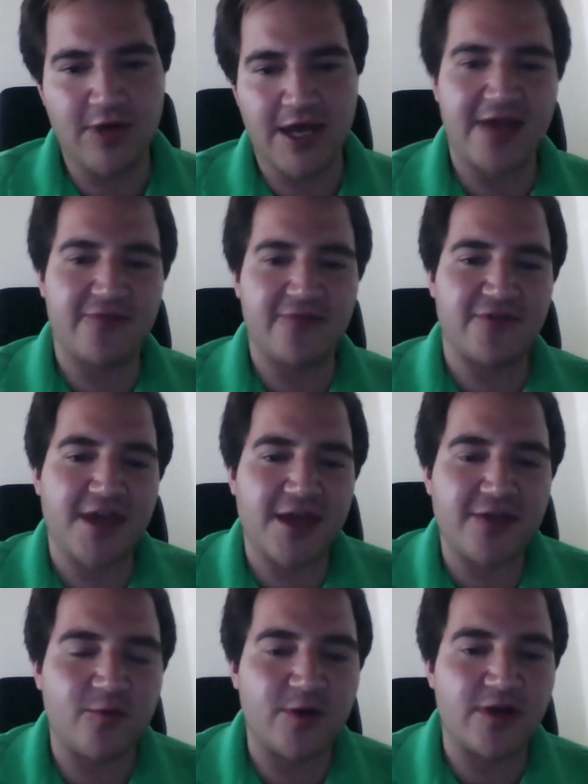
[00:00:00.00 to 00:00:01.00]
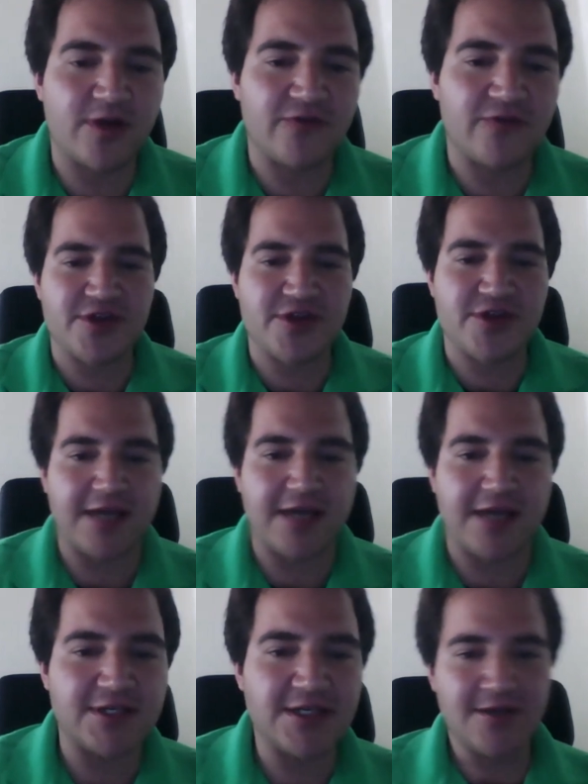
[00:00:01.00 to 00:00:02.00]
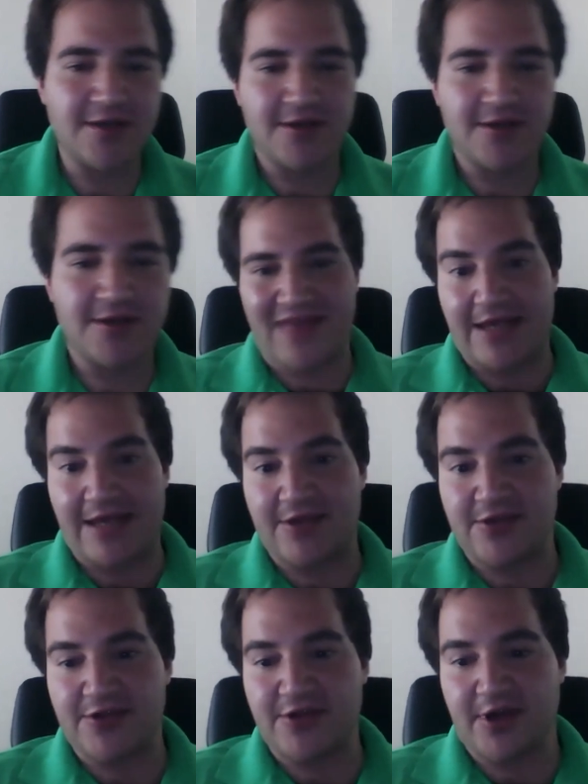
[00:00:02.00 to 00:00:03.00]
I advocate the welfare state that is